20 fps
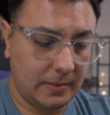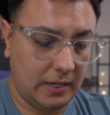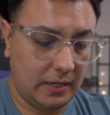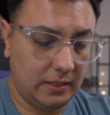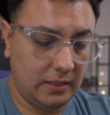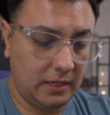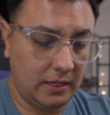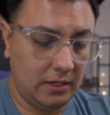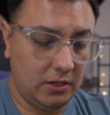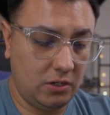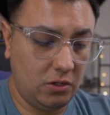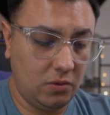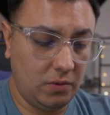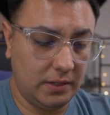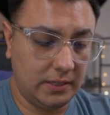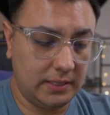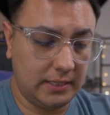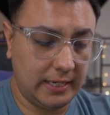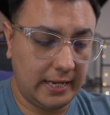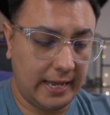and then you
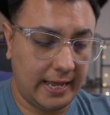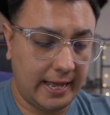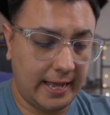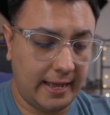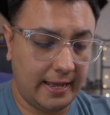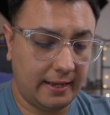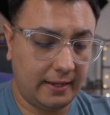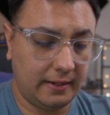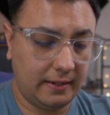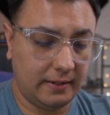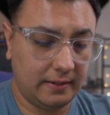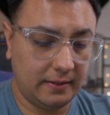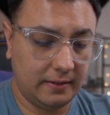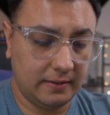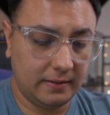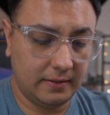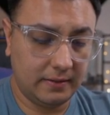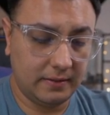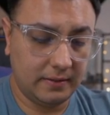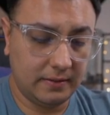attack,
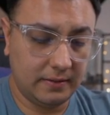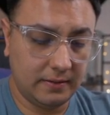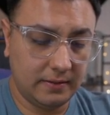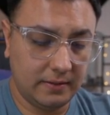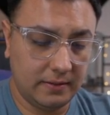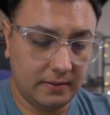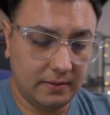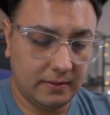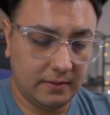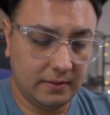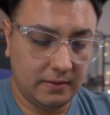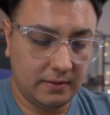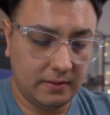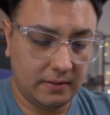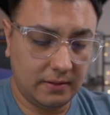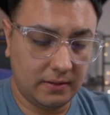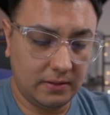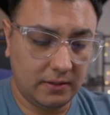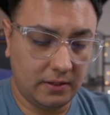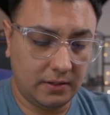
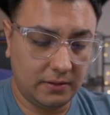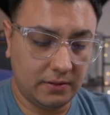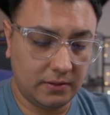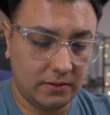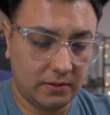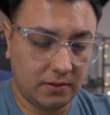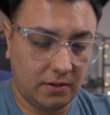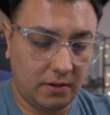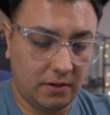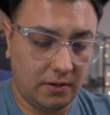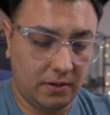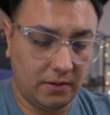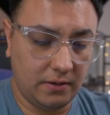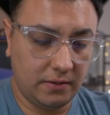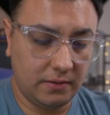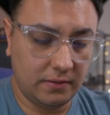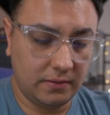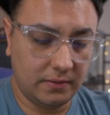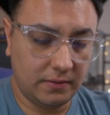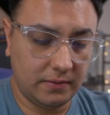exhaust this
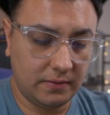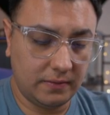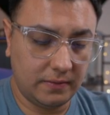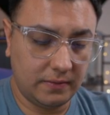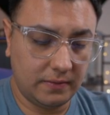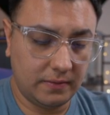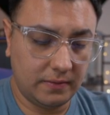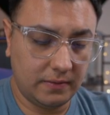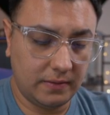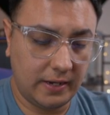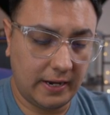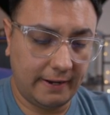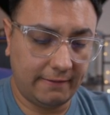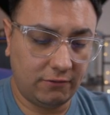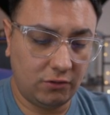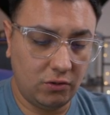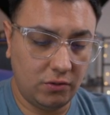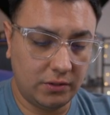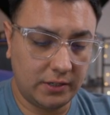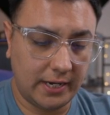card
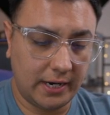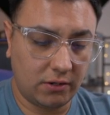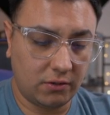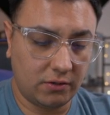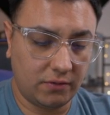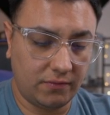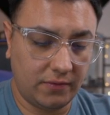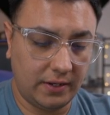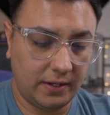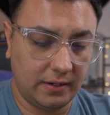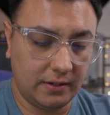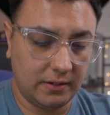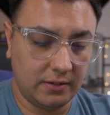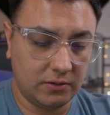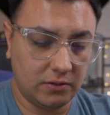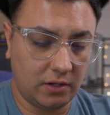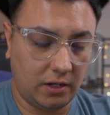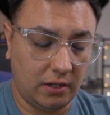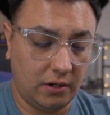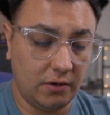after you attack or defend
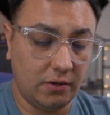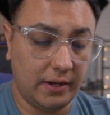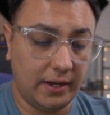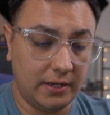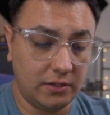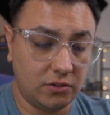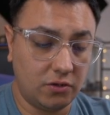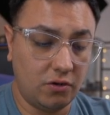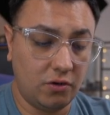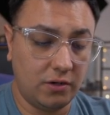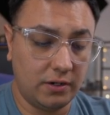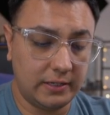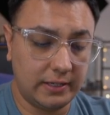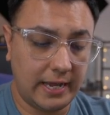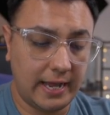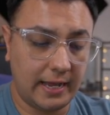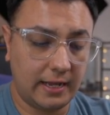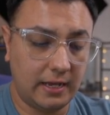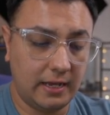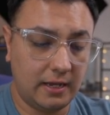in solid. Okay. So you're
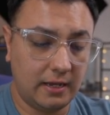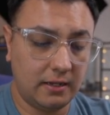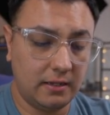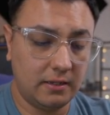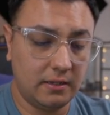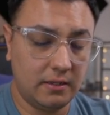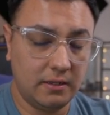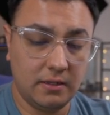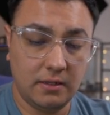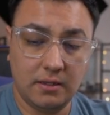attacking,